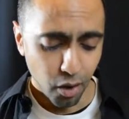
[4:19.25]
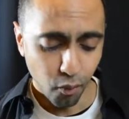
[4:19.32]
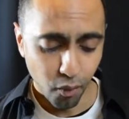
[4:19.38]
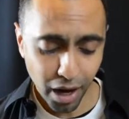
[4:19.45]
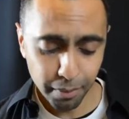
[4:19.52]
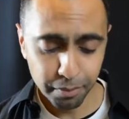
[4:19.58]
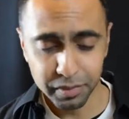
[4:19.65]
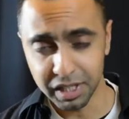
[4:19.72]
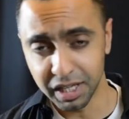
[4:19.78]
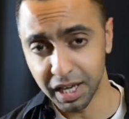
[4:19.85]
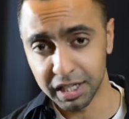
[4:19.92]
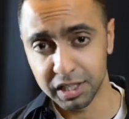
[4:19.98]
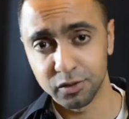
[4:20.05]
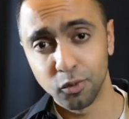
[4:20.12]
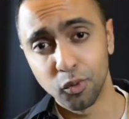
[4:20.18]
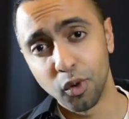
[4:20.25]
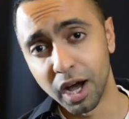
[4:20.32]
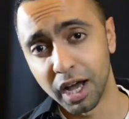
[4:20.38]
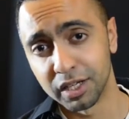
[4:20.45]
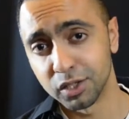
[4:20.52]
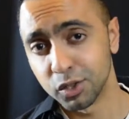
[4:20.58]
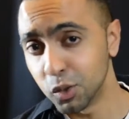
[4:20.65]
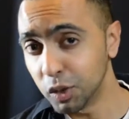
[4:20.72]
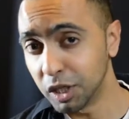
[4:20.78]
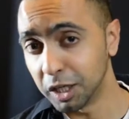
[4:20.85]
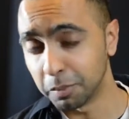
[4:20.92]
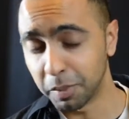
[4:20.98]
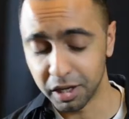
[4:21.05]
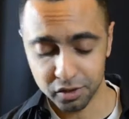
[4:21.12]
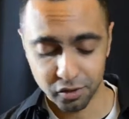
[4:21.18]
RAM, the S4 has 2
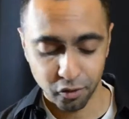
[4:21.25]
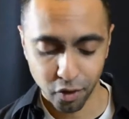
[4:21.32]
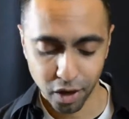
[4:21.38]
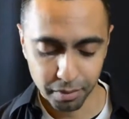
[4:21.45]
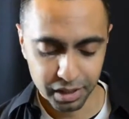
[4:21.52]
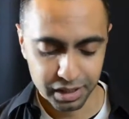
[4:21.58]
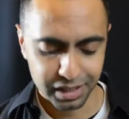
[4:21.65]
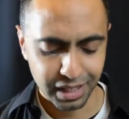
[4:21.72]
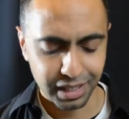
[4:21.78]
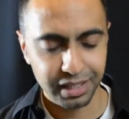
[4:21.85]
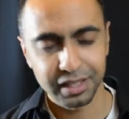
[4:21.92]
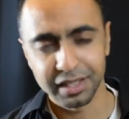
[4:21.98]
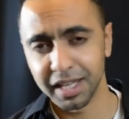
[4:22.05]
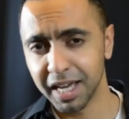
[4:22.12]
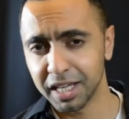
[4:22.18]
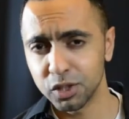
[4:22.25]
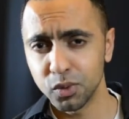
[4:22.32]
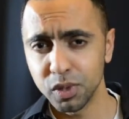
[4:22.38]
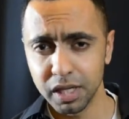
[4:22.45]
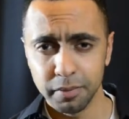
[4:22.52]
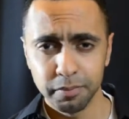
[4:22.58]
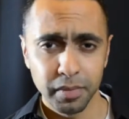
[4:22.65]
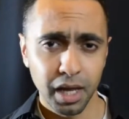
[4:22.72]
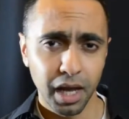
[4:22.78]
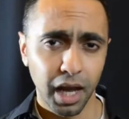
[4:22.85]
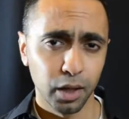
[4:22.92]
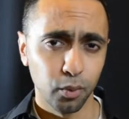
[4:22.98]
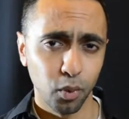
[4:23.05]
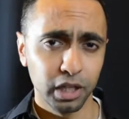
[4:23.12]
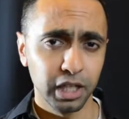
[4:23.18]
gigabytes of RAM as standard. The S3
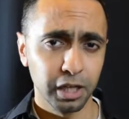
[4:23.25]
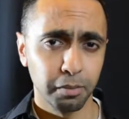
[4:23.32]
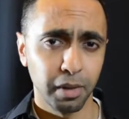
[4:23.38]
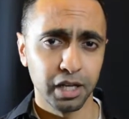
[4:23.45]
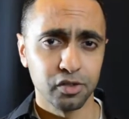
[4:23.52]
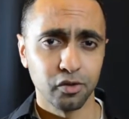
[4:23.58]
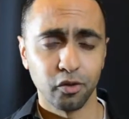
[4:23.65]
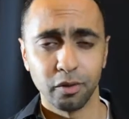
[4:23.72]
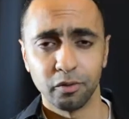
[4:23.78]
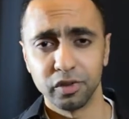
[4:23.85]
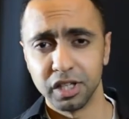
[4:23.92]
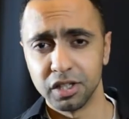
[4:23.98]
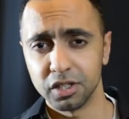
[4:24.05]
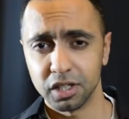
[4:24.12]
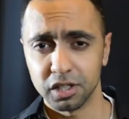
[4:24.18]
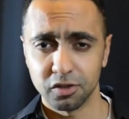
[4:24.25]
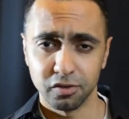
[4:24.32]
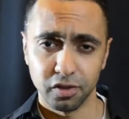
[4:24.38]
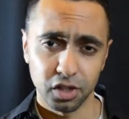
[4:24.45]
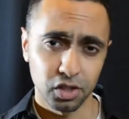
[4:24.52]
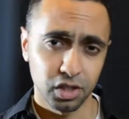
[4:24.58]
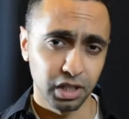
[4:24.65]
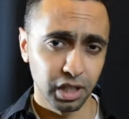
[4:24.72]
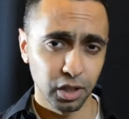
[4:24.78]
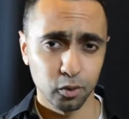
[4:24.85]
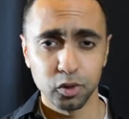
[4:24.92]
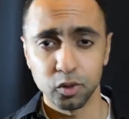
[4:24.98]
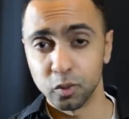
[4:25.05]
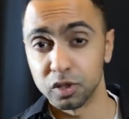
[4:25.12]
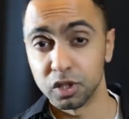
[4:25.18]
had 1 gigabyte of RAM for the international version, and there
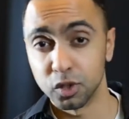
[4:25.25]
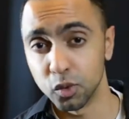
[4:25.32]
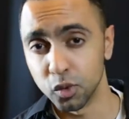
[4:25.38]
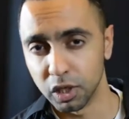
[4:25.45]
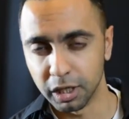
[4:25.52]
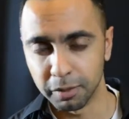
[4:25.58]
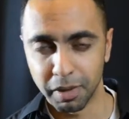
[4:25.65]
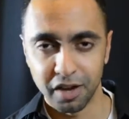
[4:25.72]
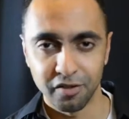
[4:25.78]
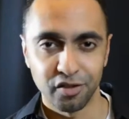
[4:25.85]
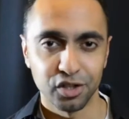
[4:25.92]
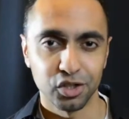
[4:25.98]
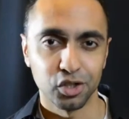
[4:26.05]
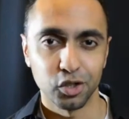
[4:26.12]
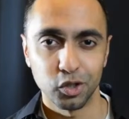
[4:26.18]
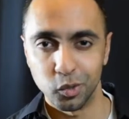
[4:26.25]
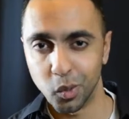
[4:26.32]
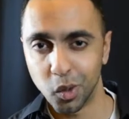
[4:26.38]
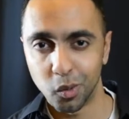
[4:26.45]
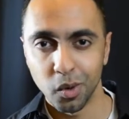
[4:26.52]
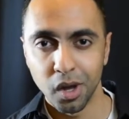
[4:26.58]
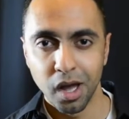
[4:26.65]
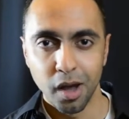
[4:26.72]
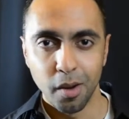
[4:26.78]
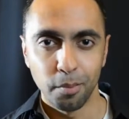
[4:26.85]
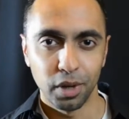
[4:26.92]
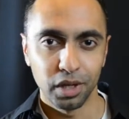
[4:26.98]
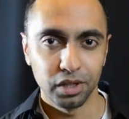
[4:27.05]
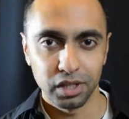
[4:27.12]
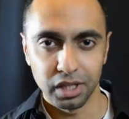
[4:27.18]
also was a 2 gigabyte version as well,
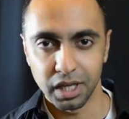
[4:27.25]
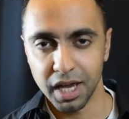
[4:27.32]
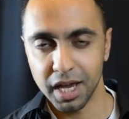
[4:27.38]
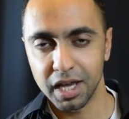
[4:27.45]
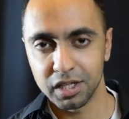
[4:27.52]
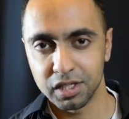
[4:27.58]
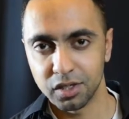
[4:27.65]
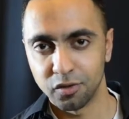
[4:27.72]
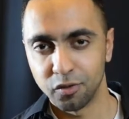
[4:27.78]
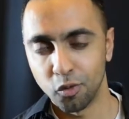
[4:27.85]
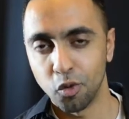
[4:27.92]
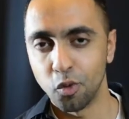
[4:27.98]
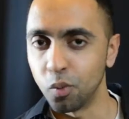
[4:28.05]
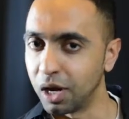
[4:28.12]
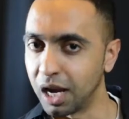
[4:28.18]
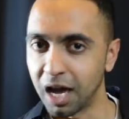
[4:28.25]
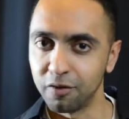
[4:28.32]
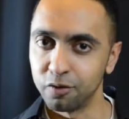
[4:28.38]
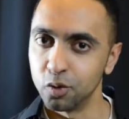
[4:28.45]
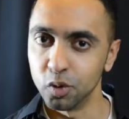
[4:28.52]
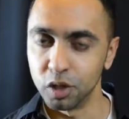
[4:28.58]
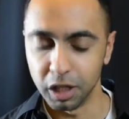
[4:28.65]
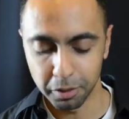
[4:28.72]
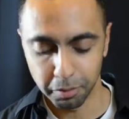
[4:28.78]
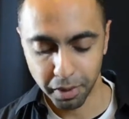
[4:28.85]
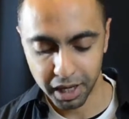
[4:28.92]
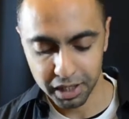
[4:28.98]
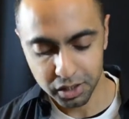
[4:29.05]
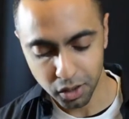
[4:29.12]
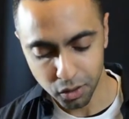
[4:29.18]
but the S4 will have 2
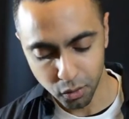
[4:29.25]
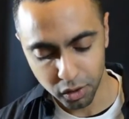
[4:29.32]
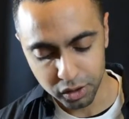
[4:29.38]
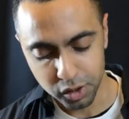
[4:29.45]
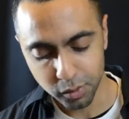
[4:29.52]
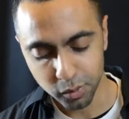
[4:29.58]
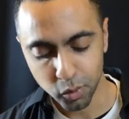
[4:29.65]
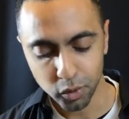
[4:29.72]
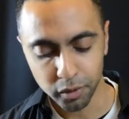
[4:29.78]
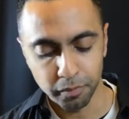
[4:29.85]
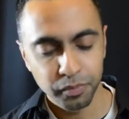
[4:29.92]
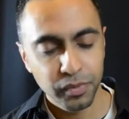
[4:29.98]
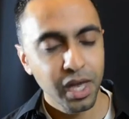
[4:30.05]
gigabytes across the board.